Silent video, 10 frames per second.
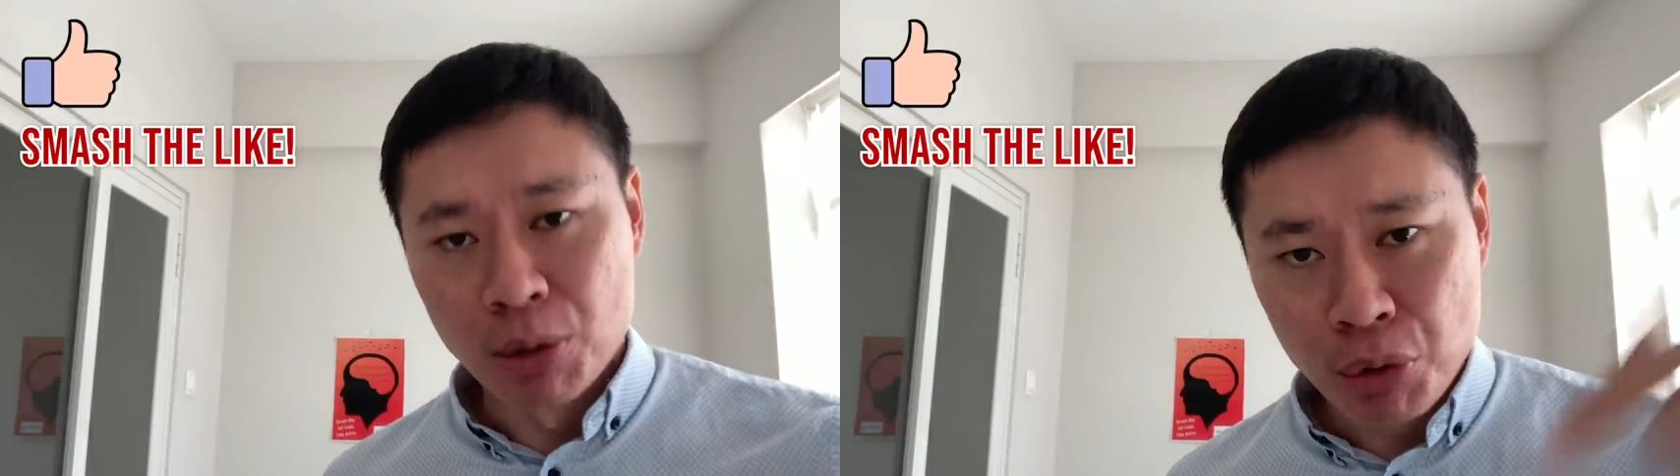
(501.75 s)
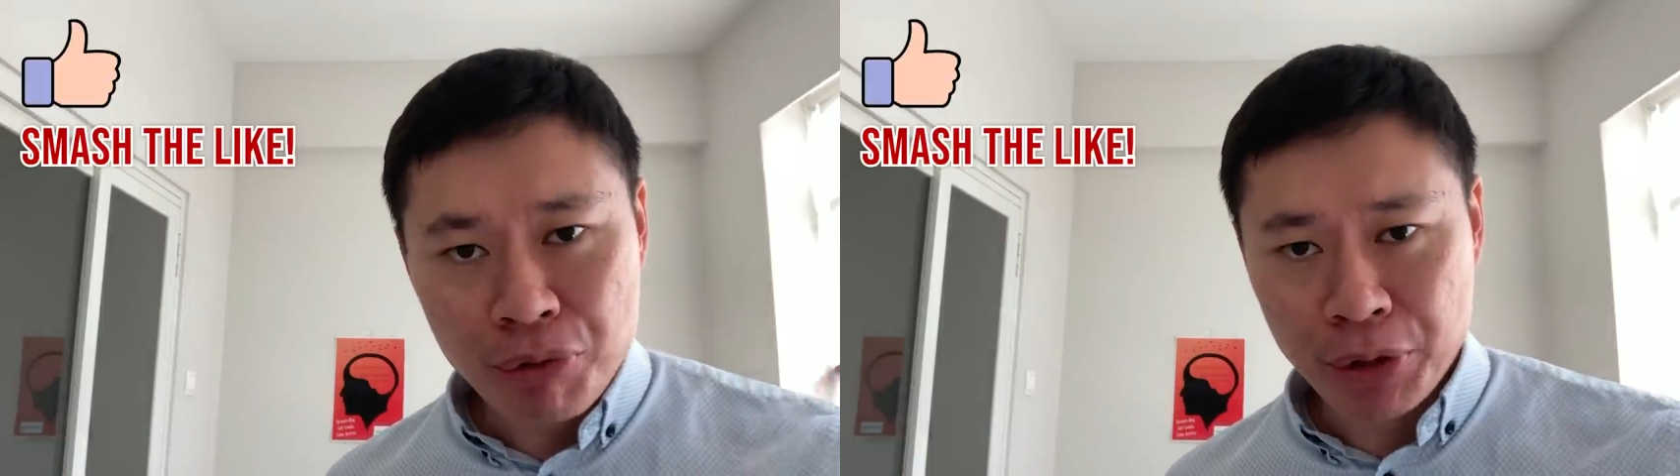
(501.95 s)

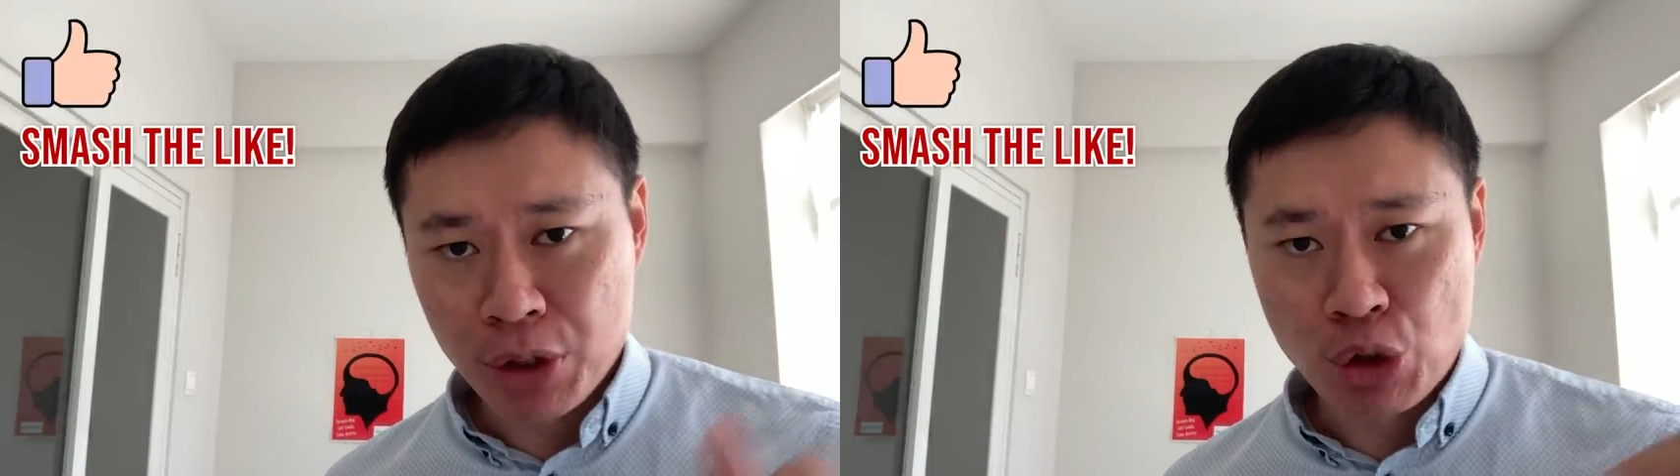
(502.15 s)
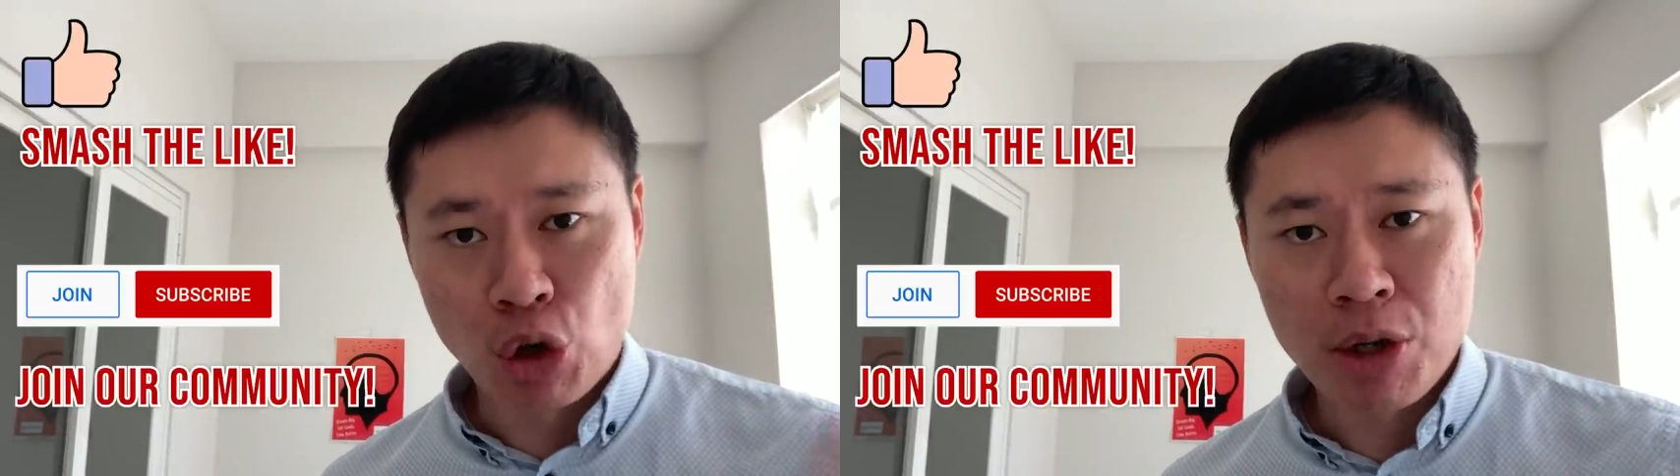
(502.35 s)
look for
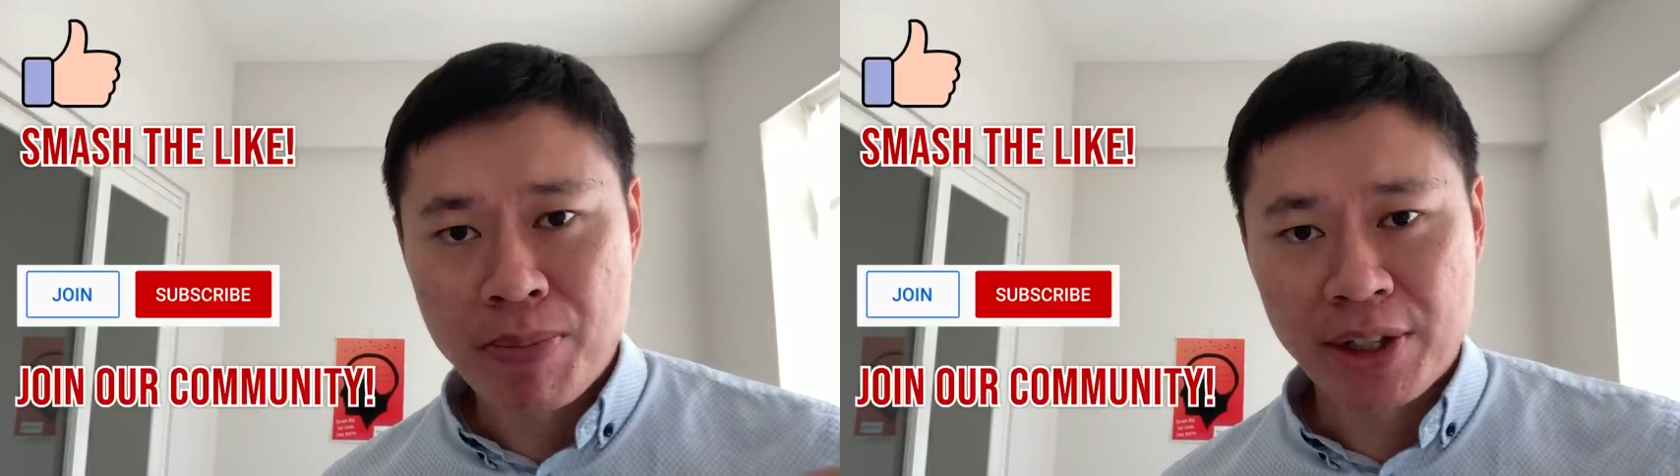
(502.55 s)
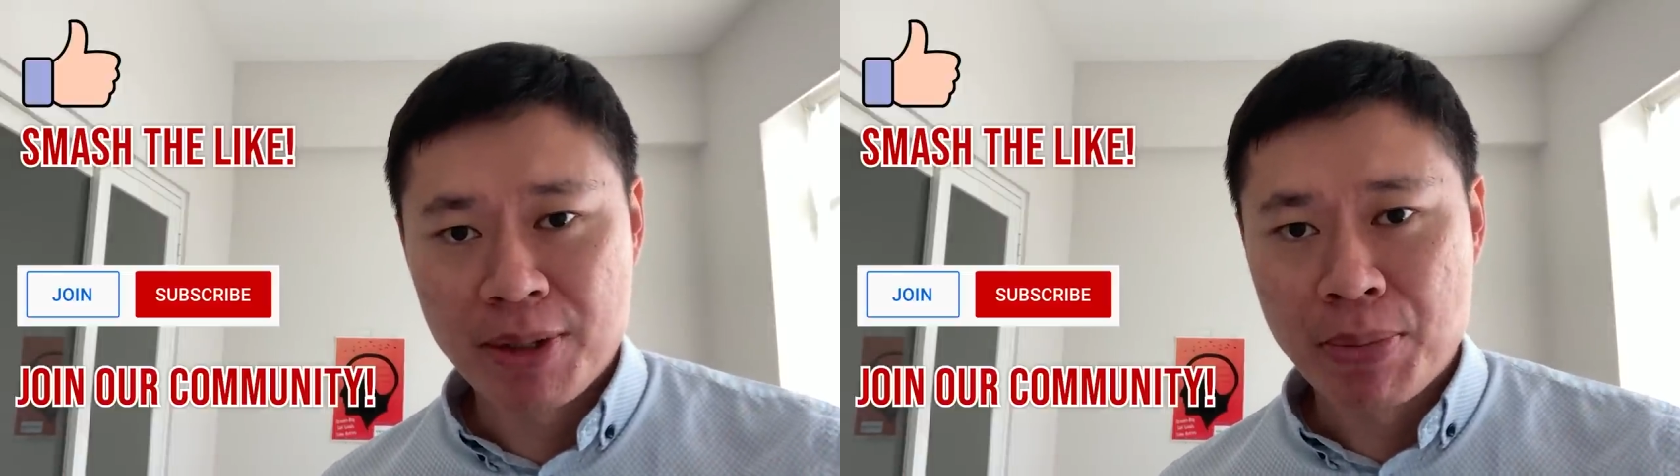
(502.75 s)
the join
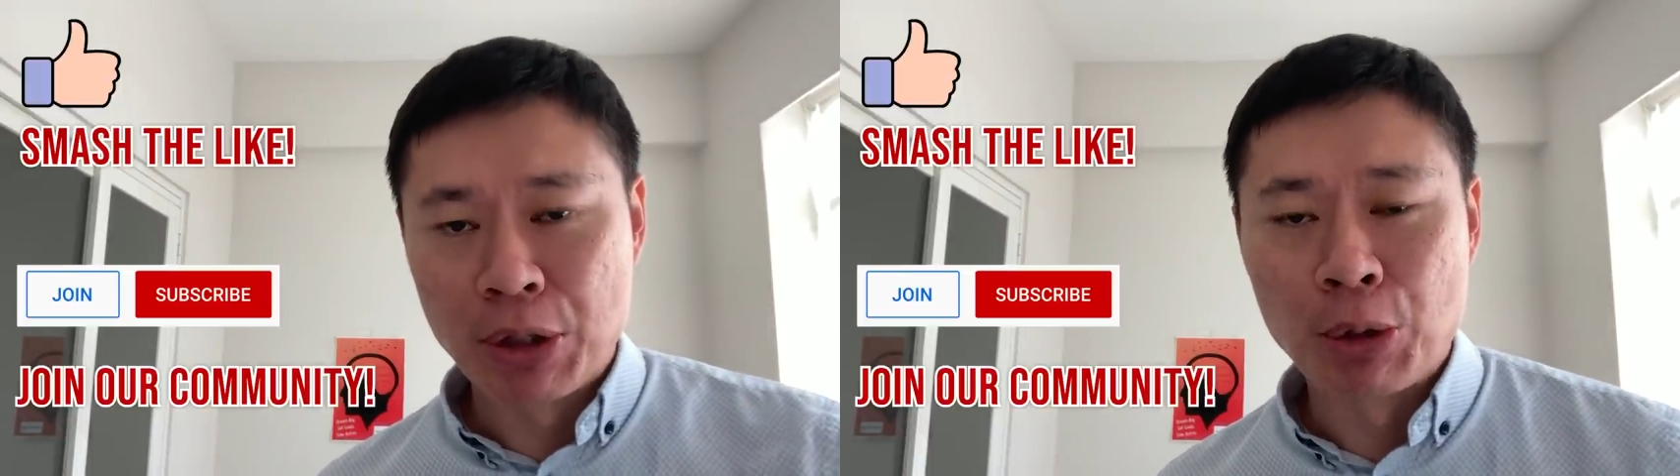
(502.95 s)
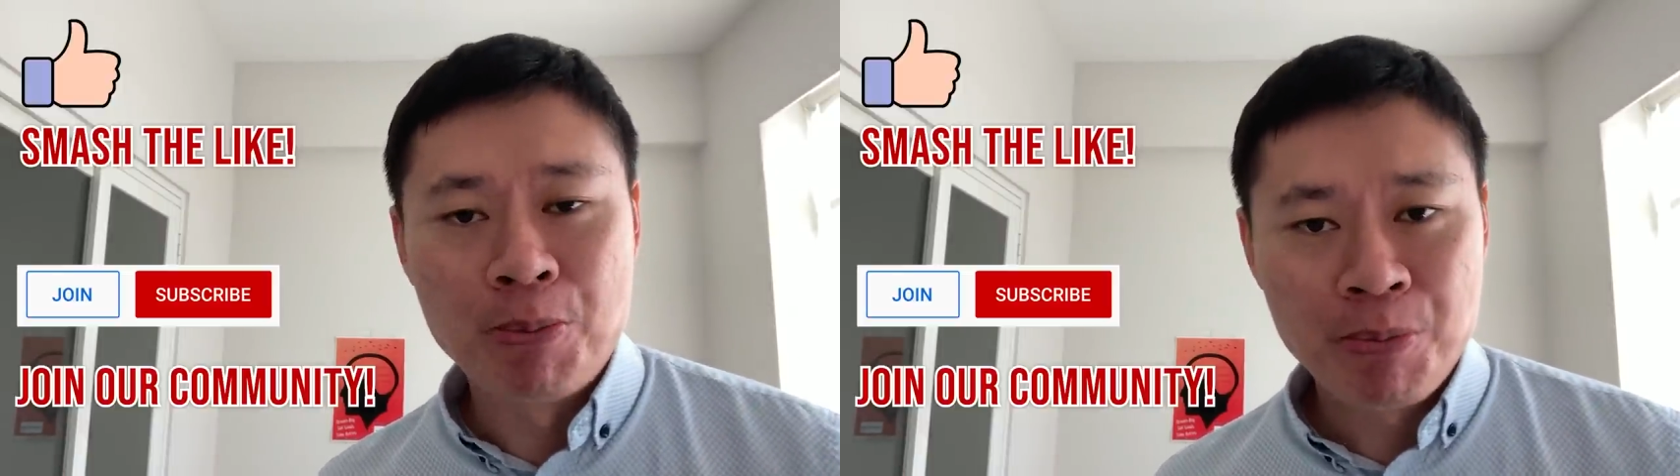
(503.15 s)
button
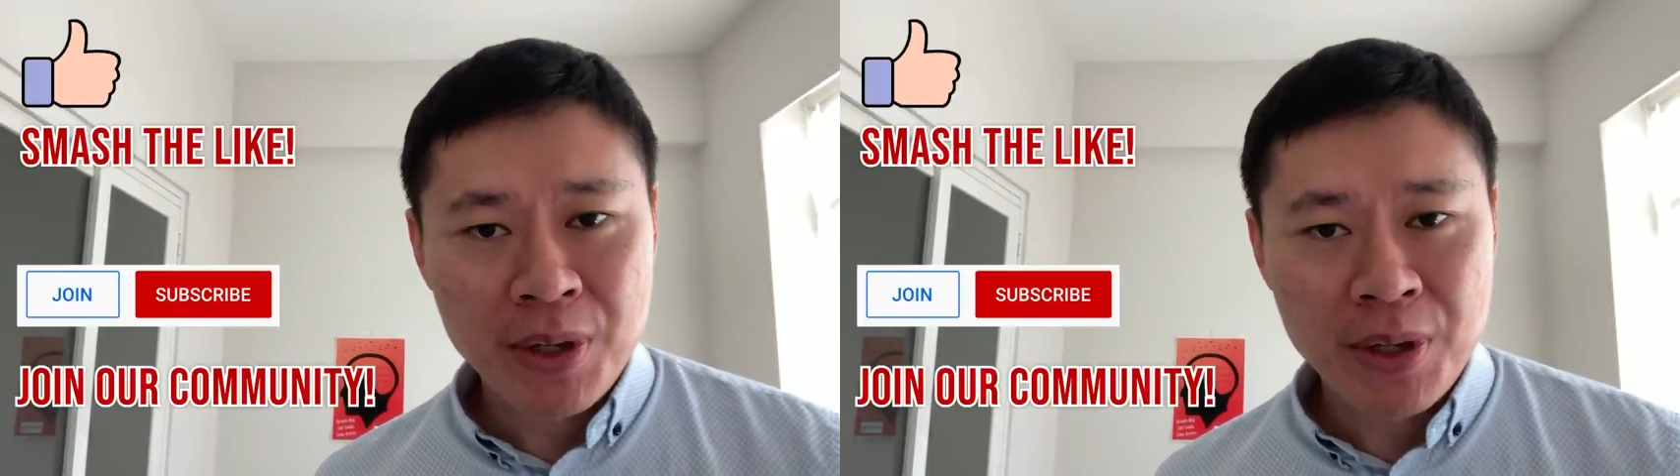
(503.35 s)
below.